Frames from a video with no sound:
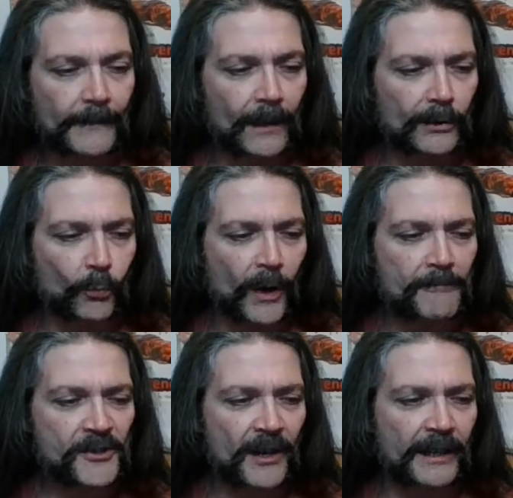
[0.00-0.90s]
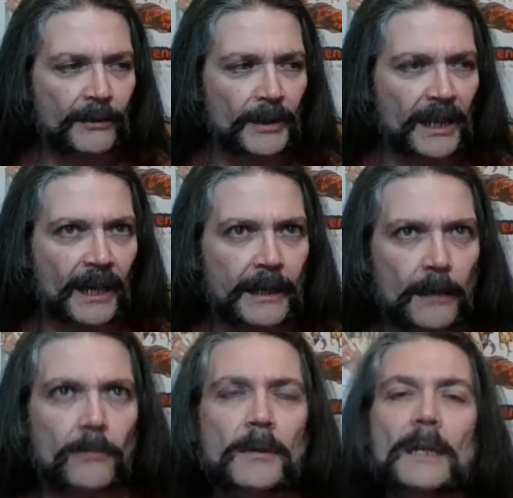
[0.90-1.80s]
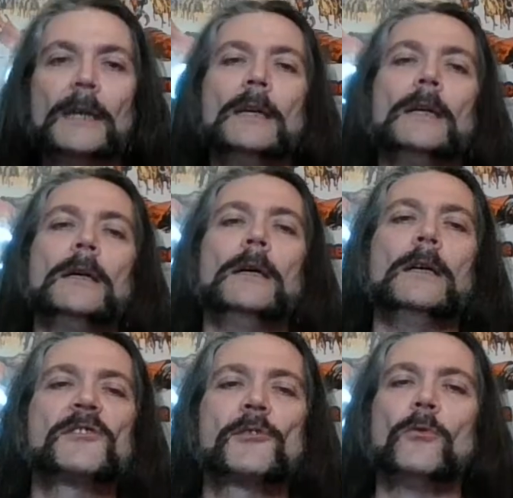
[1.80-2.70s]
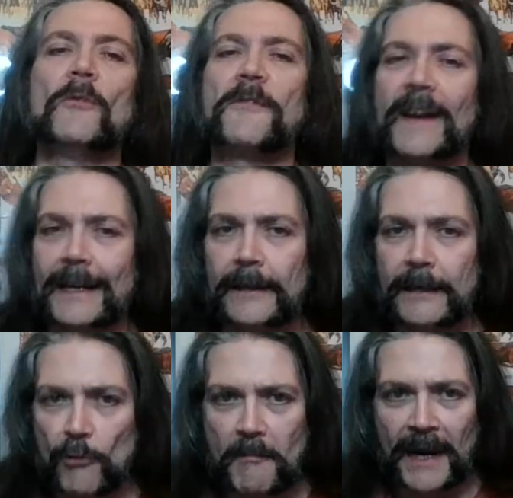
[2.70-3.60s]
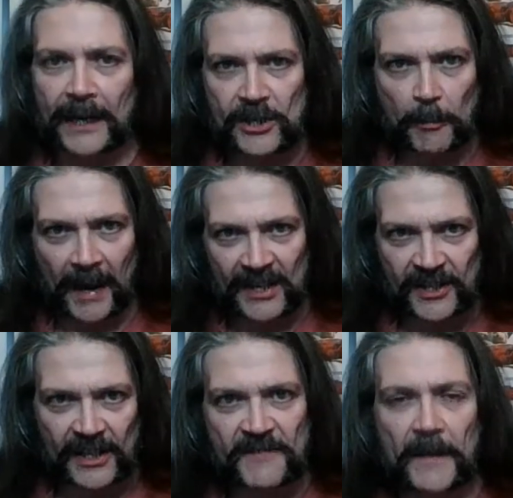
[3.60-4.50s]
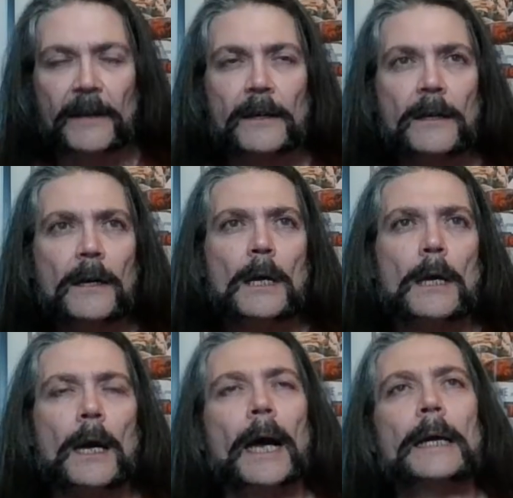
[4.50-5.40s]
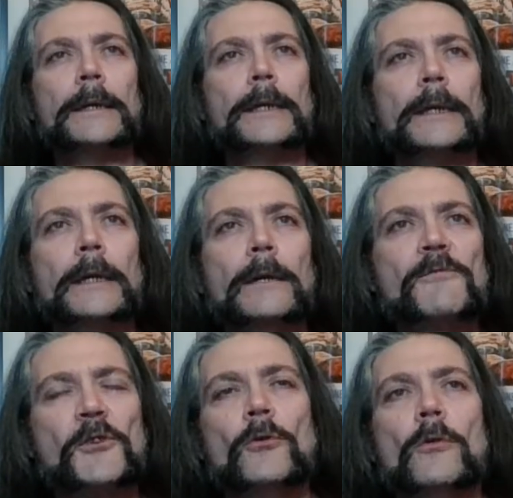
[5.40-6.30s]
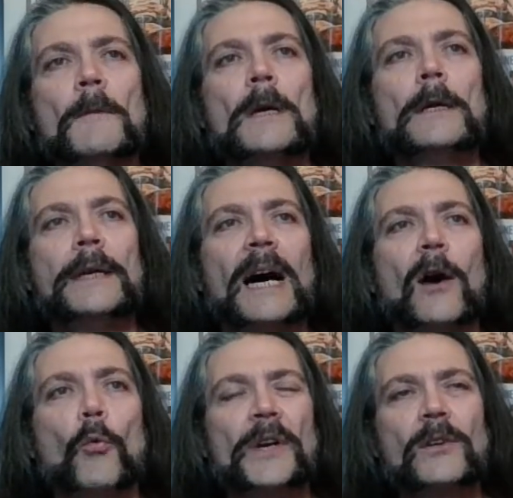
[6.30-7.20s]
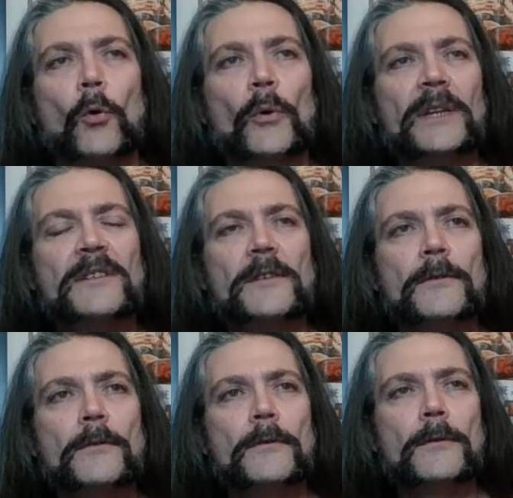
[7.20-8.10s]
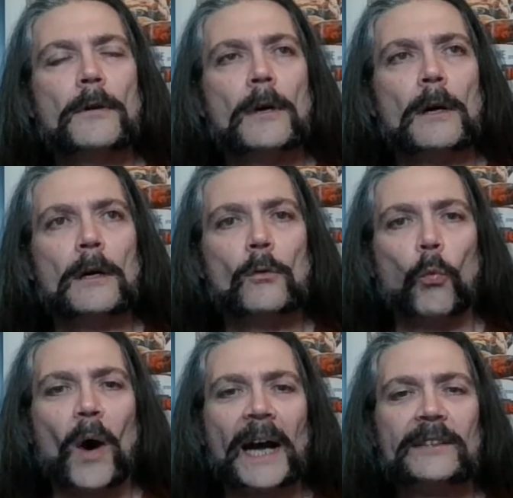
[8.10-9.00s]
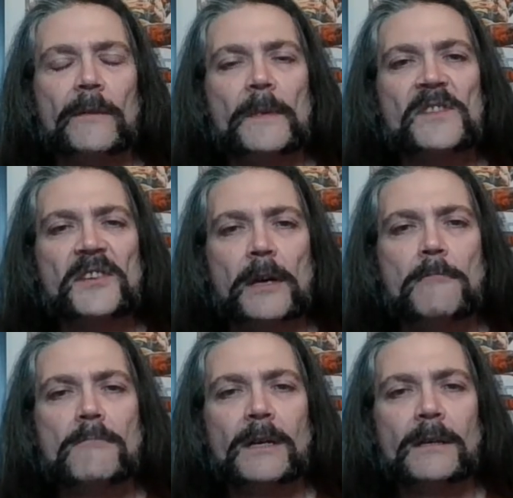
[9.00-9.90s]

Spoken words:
website they were like, oh, so finally we managed to pass this thing, and so now we're going to widen the scheme.